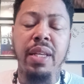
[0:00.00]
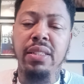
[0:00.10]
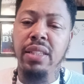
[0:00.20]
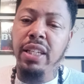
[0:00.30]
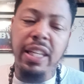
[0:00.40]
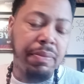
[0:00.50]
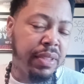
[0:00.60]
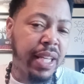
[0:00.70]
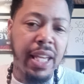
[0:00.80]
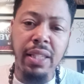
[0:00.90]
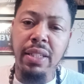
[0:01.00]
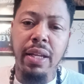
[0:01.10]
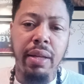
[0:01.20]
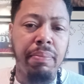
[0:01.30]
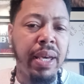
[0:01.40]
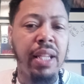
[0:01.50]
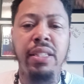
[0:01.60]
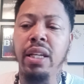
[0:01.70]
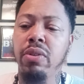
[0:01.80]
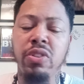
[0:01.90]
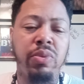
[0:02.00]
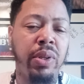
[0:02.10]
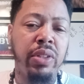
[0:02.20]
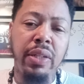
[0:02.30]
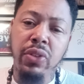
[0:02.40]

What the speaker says: Seek him daily. Meditate on his word.